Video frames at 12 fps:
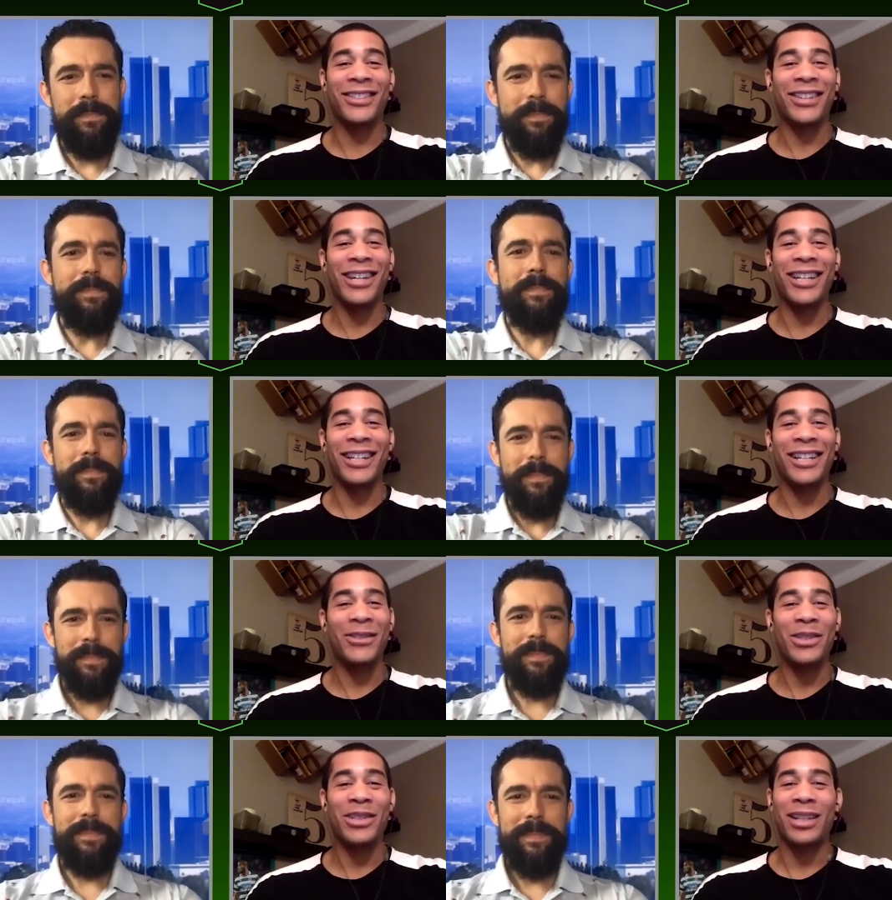Speaker 1: right? It
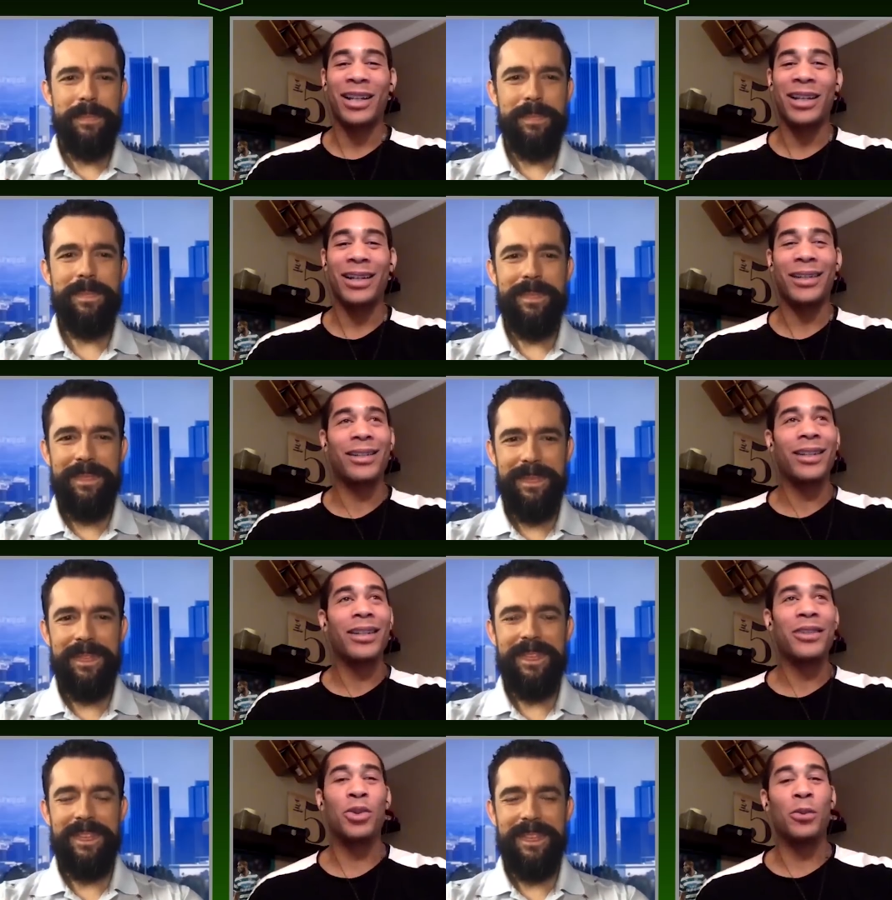was like
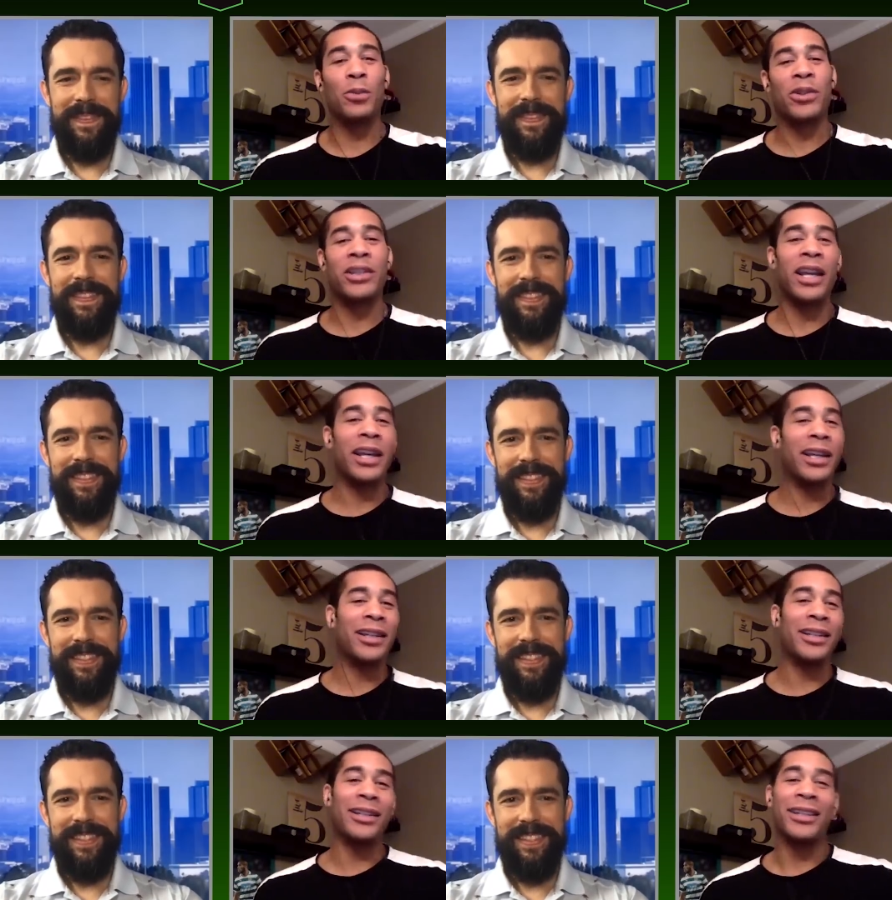Super
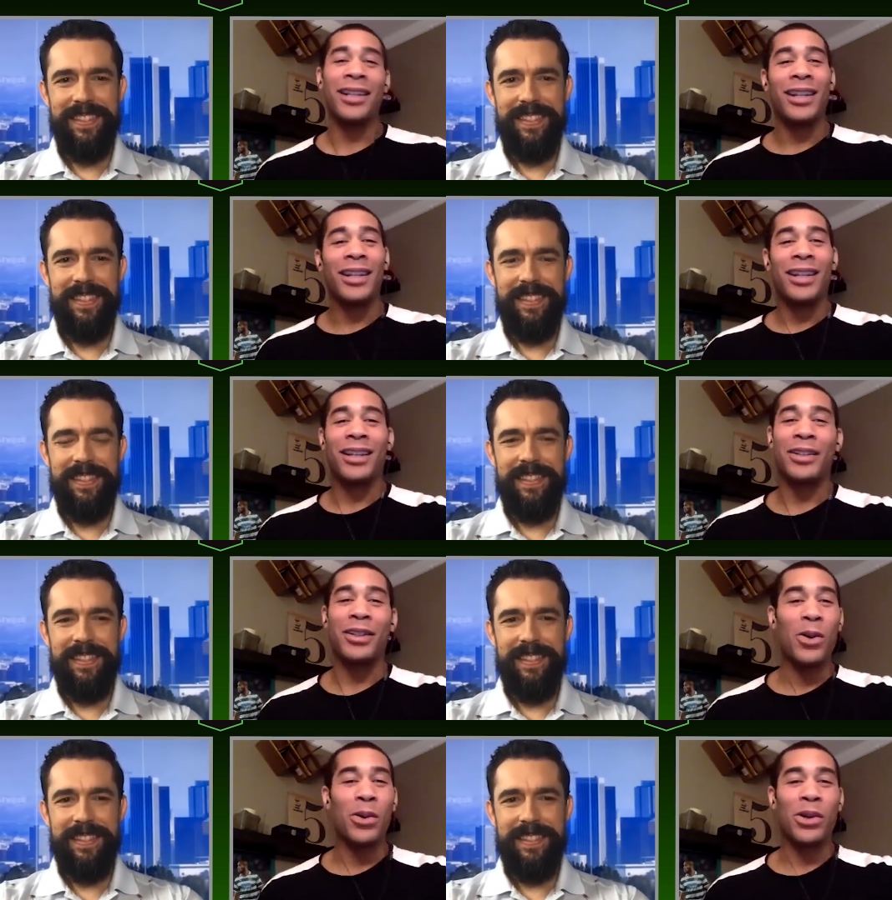Saiyan,
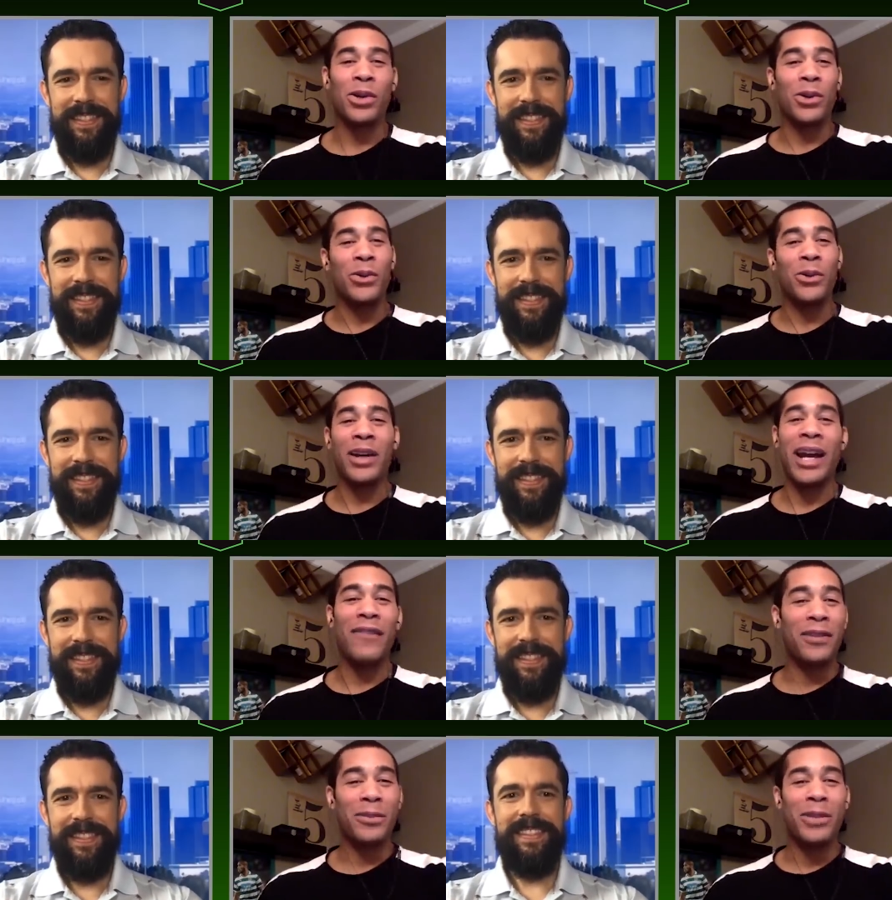Goku,
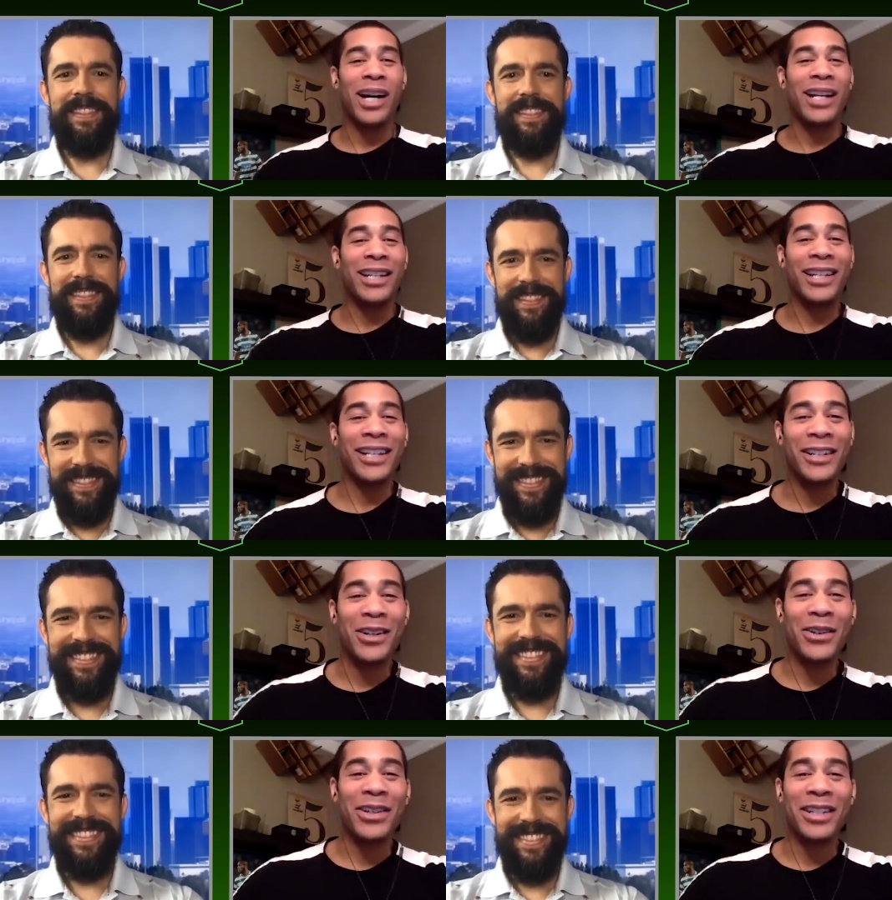everybody,
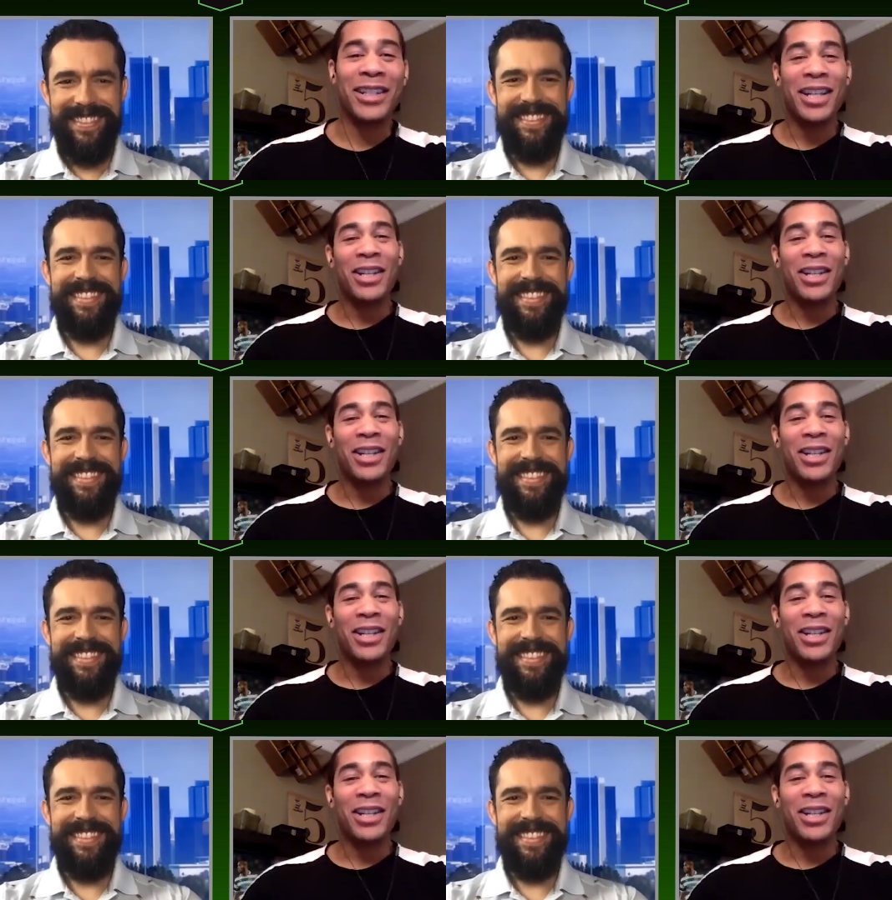and